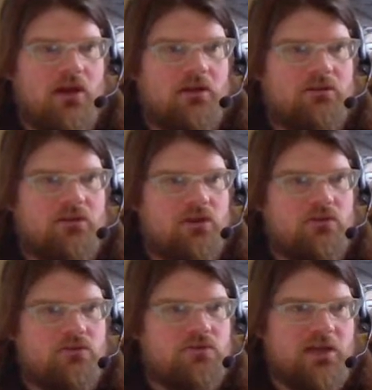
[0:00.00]

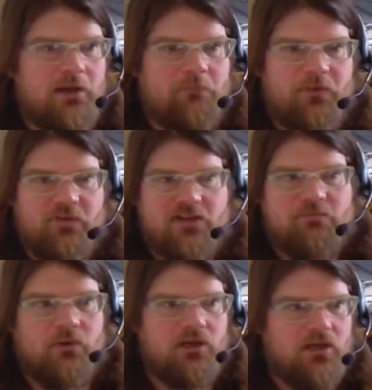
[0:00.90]
use the
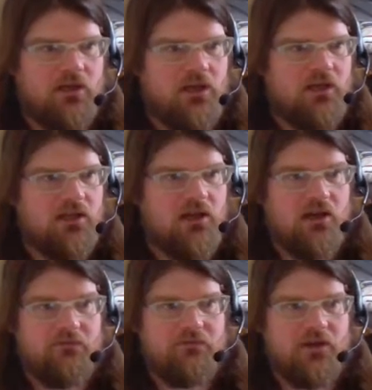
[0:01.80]
Facebook
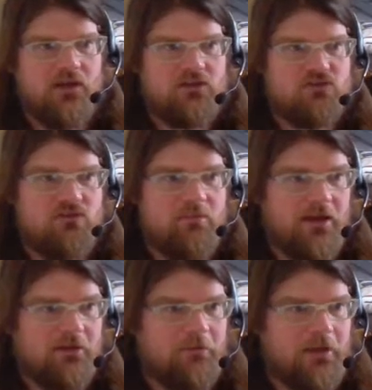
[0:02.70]
Live
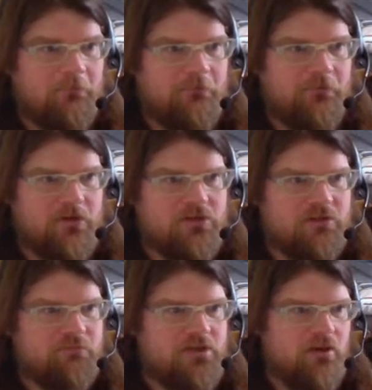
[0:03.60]
streaming function.
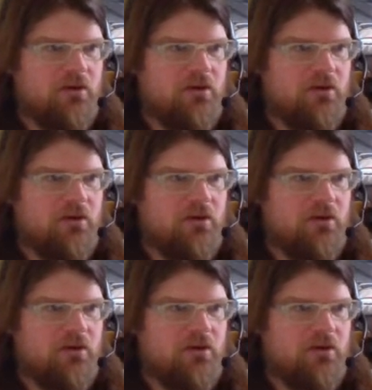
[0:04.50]
So